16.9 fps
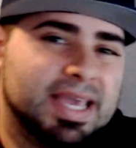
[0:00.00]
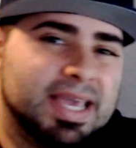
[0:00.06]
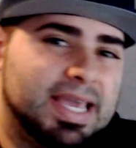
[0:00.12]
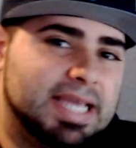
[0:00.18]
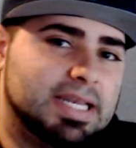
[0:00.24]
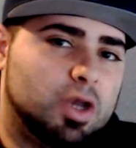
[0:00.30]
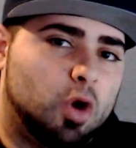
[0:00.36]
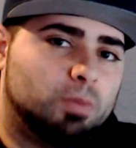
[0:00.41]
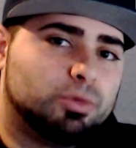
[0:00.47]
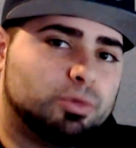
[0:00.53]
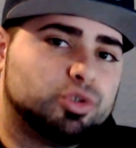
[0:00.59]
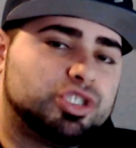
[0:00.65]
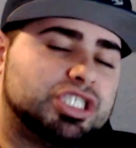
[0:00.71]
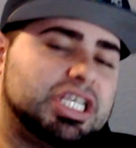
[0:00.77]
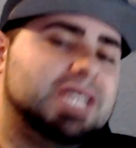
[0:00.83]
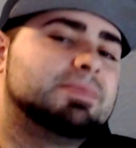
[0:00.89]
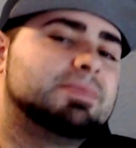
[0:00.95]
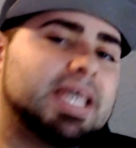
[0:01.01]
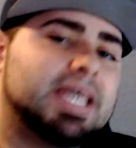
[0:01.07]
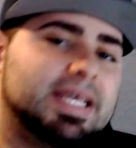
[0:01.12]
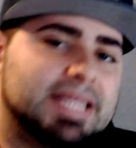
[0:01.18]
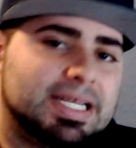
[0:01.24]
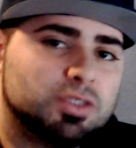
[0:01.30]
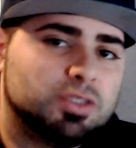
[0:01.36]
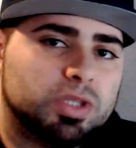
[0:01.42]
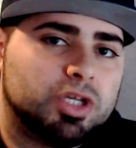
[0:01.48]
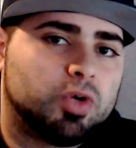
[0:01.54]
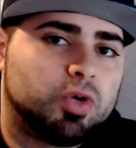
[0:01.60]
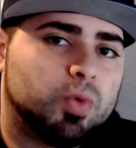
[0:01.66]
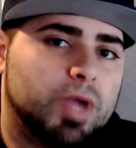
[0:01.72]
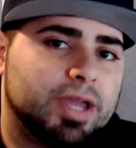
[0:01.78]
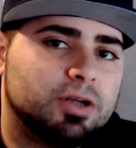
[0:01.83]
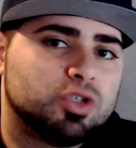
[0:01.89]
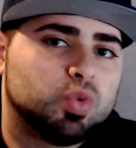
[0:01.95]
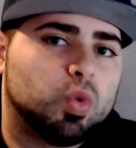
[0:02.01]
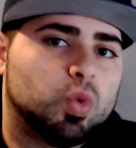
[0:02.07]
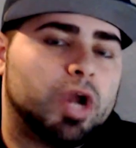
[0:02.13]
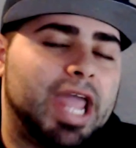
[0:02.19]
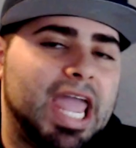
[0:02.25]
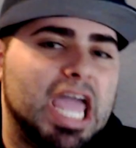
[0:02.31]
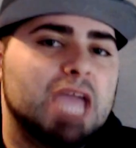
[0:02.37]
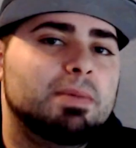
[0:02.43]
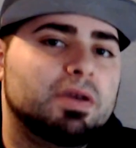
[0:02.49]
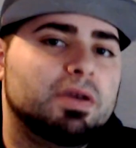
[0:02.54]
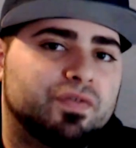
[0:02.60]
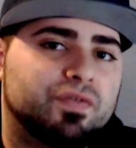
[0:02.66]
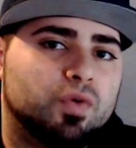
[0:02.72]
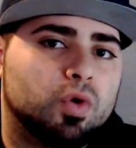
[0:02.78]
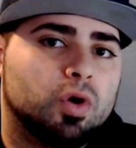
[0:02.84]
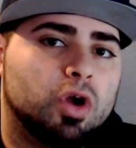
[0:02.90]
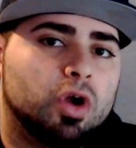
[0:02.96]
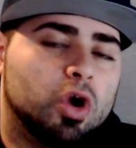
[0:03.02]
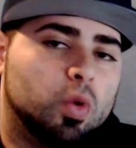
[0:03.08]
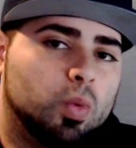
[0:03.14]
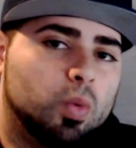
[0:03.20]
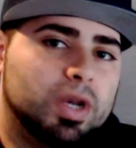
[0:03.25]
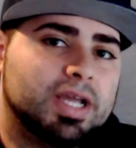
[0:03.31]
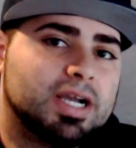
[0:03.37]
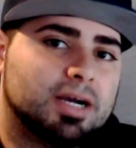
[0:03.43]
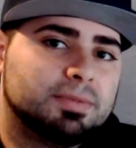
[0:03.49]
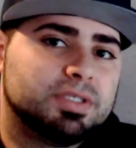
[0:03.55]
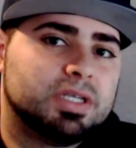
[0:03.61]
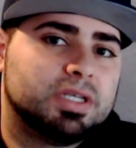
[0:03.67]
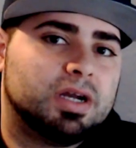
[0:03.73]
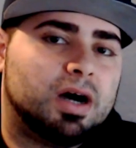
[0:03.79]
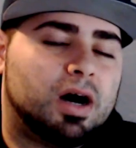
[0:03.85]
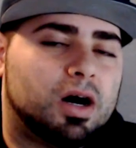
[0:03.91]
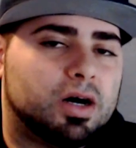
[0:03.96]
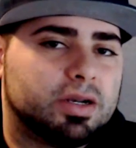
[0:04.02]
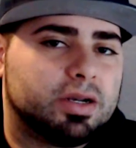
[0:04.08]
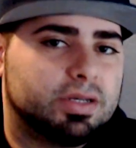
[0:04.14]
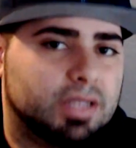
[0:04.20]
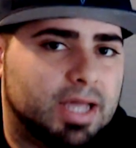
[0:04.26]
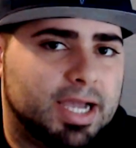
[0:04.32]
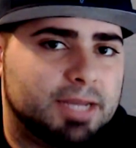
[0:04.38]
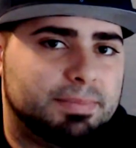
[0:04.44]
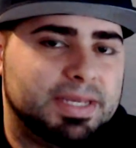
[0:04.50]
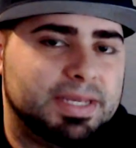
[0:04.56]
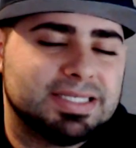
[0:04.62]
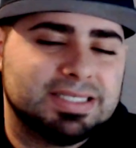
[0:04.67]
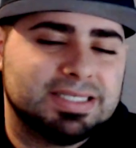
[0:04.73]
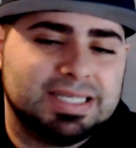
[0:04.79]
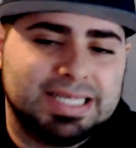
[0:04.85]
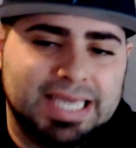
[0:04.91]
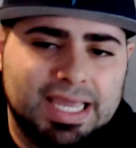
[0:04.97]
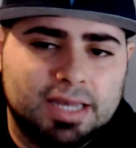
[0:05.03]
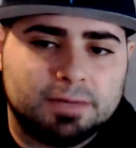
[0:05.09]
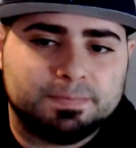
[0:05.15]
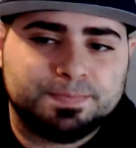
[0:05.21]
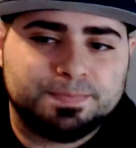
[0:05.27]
It almost seems like that's what the creators were aiming for when it comes to the online because again,